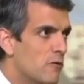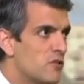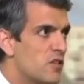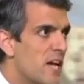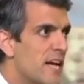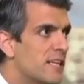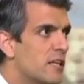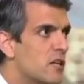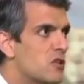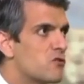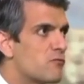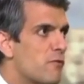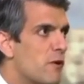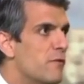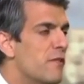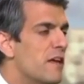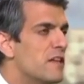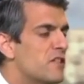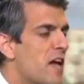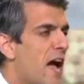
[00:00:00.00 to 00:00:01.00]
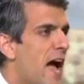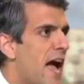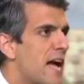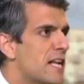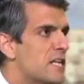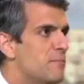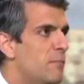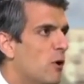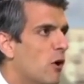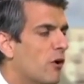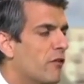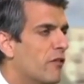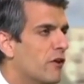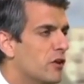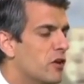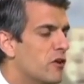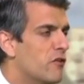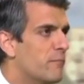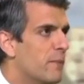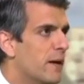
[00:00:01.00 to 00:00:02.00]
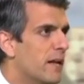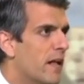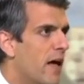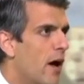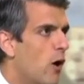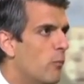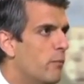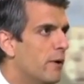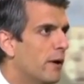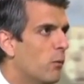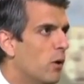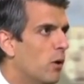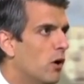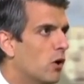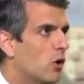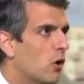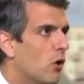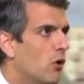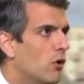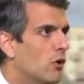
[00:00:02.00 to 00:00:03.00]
Take us through this handbook that you've been helping work on.